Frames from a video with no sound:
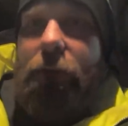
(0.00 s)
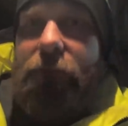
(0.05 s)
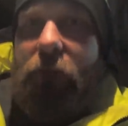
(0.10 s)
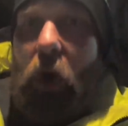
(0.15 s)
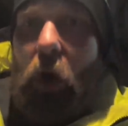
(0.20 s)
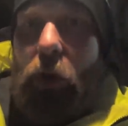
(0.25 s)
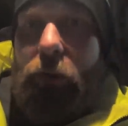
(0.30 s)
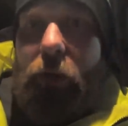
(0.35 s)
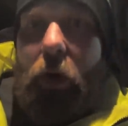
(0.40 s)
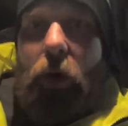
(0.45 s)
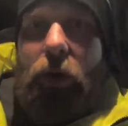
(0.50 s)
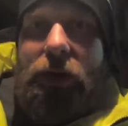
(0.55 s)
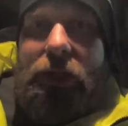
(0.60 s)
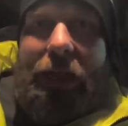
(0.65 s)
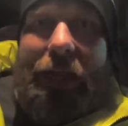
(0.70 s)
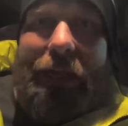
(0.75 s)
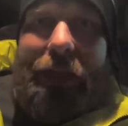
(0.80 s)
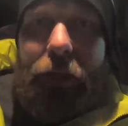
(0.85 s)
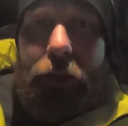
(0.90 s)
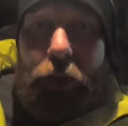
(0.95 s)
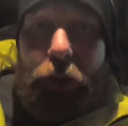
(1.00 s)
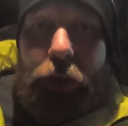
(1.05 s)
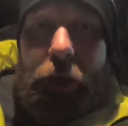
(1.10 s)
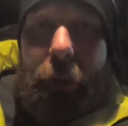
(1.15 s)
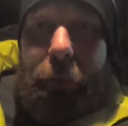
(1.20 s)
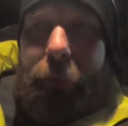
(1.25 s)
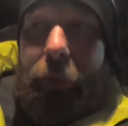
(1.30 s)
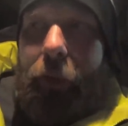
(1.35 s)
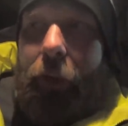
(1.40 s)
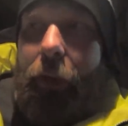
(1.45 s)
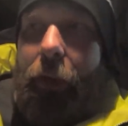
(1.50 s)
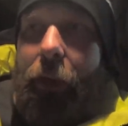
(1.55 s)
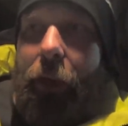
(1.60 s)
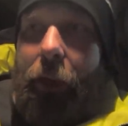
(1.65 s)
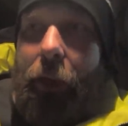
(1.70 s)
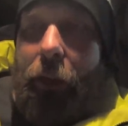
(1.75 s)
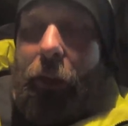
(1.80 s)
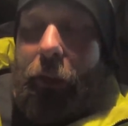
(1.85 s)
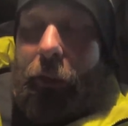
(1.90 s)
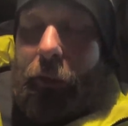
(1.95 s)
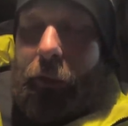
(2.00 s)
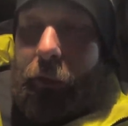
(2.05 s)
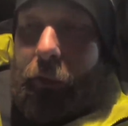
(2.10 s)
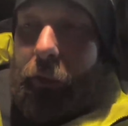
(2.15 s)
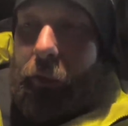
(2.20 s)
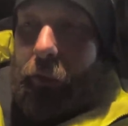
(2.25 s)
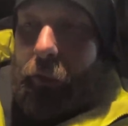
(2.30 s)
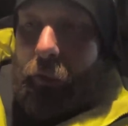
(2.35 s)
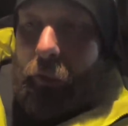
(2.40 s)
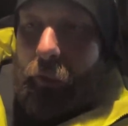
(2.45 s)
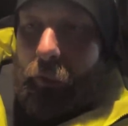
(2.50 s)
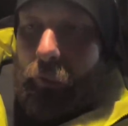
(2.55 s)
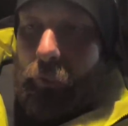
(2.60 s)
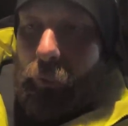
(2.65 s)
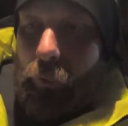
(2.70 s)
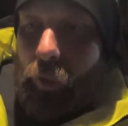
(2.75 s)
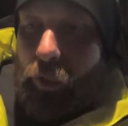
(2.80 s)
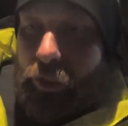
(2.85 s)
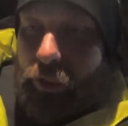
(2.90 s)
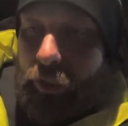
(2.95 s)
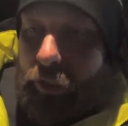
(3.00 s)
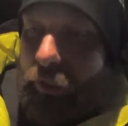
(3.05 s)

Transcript: Volvo dealership, which